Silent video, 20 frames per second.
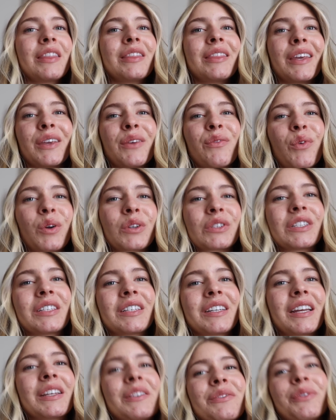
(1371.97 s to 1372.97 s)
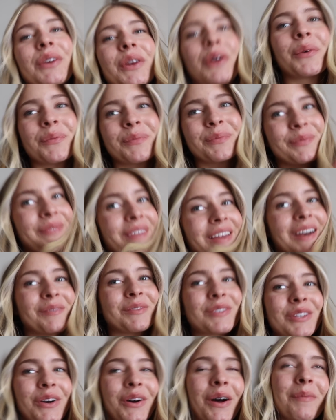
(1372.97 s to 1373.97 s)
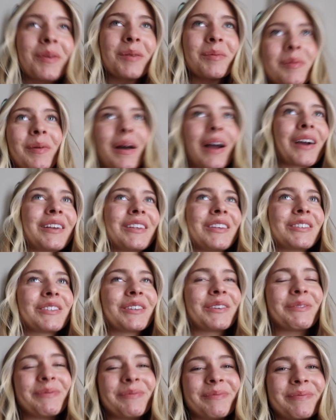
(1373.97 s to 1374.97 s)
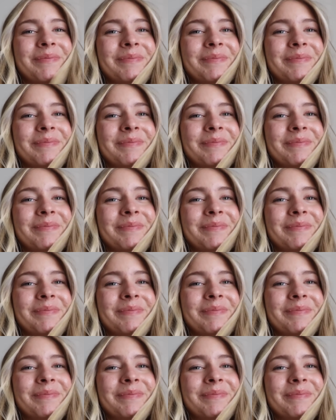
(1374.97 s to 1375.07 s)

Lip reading: Thank you for watching today's video. And I'm so happy to be back on YouTube.